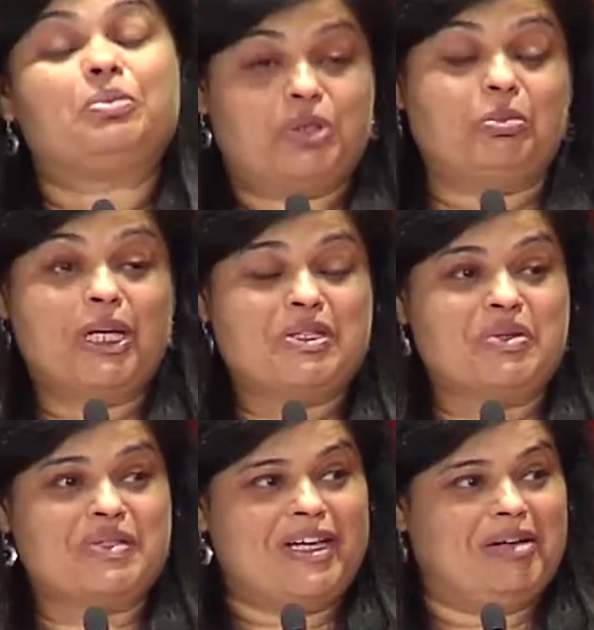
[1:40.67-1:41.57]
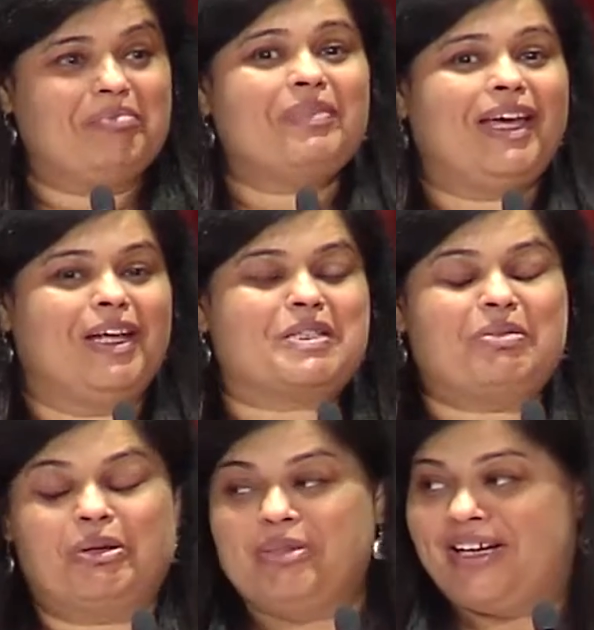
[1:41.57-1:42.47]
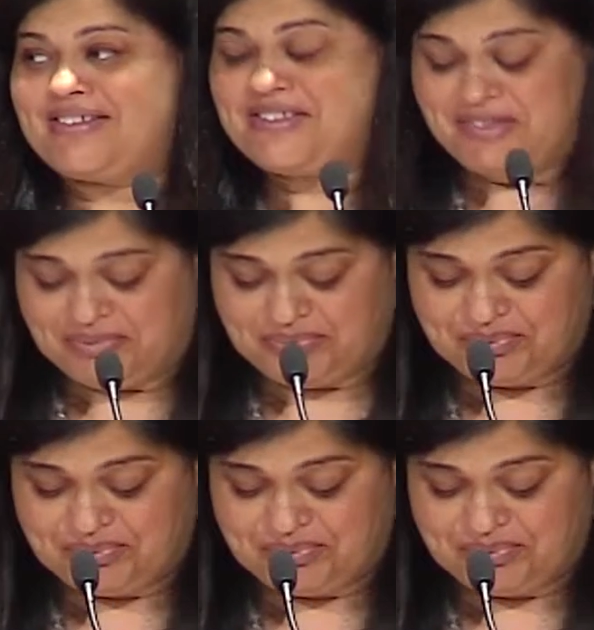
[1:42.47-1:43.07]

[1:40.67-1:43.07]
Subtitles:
So please use them and explore Madison.